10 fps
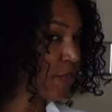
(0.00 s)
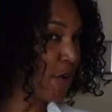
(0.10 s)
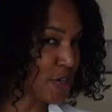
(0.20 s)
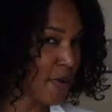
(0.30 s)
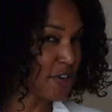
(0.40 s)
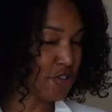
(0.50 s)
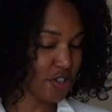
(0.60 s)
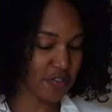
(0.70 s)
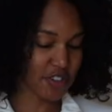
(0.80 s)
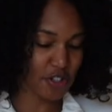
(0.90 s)
you watch my
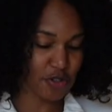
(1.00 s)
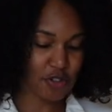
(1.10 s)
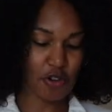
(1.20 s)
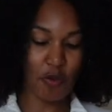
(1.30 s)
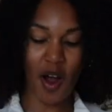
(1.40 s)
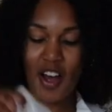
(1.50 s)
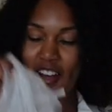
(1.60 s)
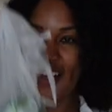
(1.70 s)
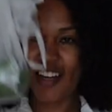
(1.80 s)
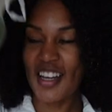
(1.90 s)
nutrition videos, you know
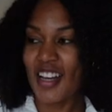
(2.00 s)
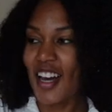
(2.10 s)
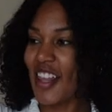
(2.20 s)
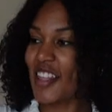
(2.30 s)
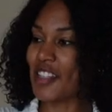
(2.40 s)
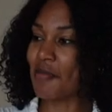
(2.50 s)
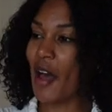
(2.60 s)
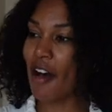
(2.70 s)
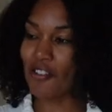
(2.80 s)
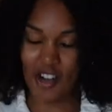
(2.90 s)
why. And then some
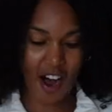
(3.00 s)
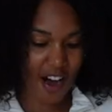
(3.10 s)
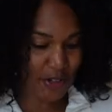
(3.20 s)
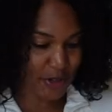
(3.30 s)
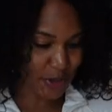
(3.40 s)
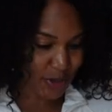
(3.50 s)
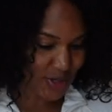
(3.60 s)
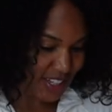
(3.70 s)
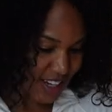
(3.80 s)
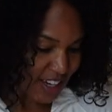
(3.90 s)

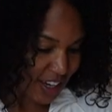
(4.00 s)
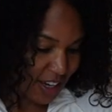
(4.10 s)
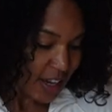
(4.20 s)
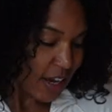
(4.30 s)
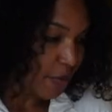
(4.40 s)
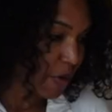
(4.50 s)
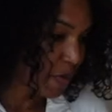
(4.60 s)
avocados. And